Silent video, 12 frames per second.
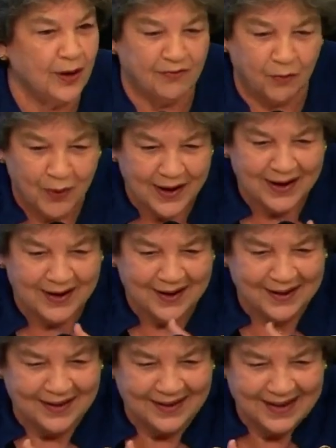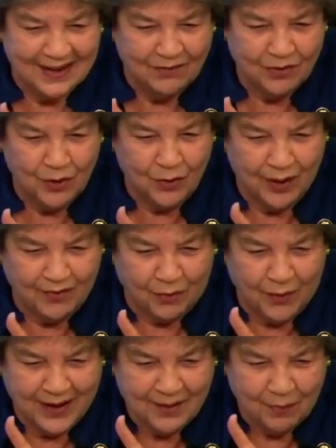If we
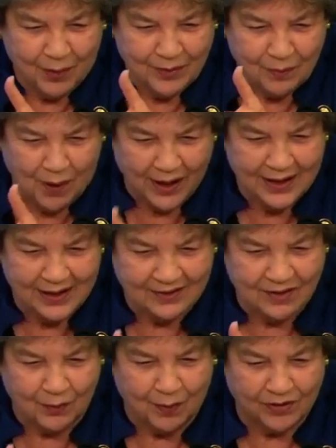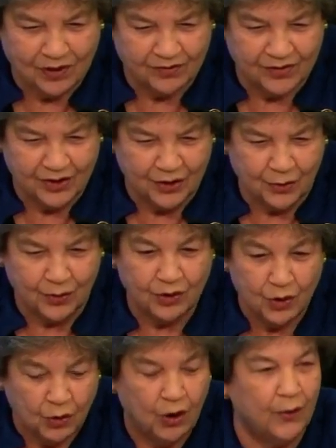put money into the budget for you,
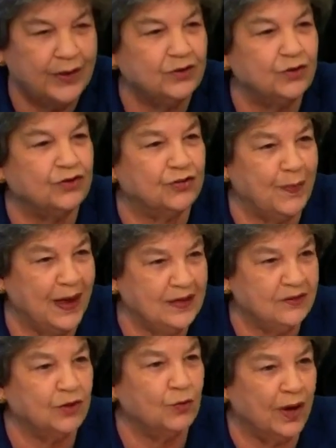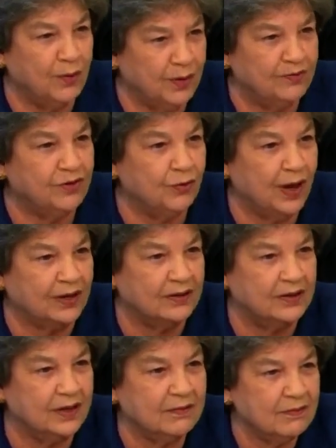you're going to spend it the way we've
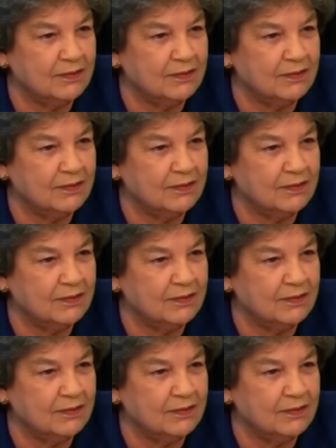directed it?